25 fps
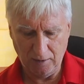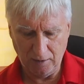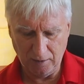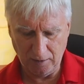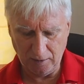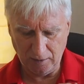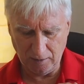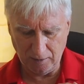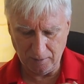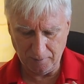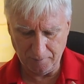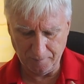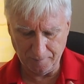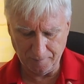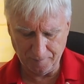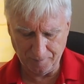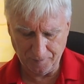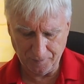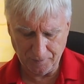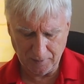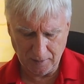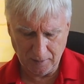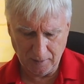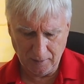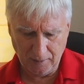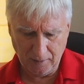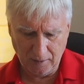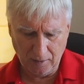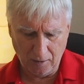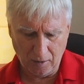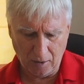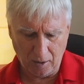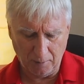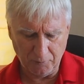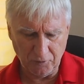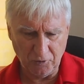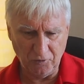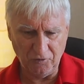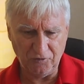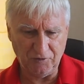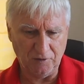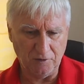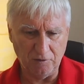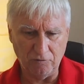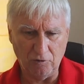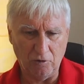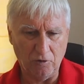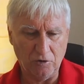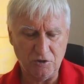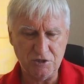I'm using
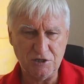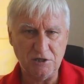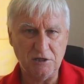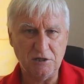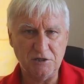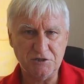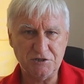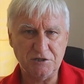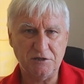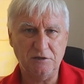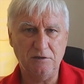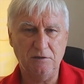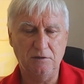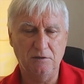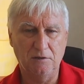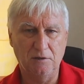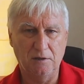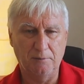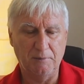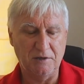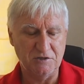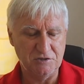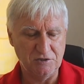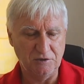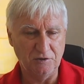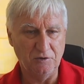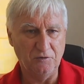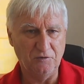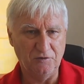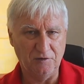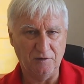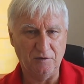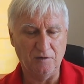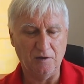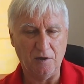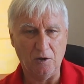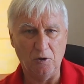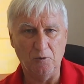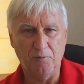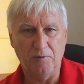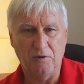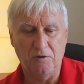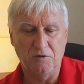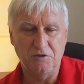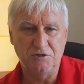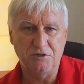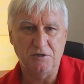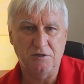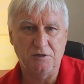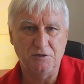the wrong charger. I'm actually using the
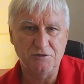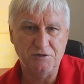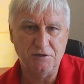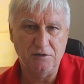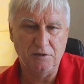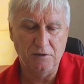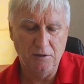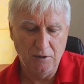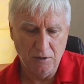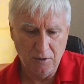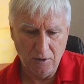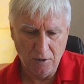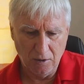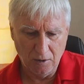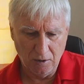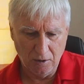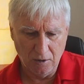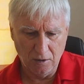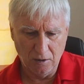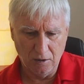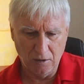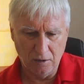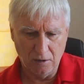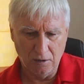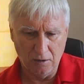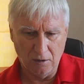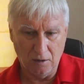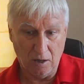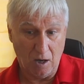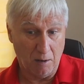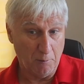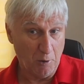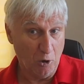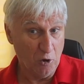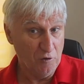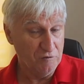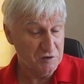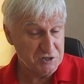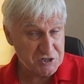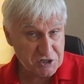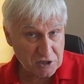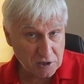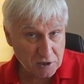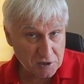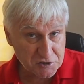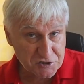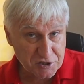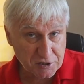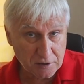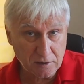GoPro charger. I'm
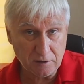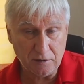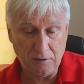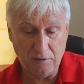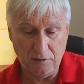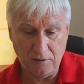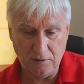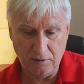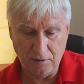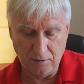overcharging,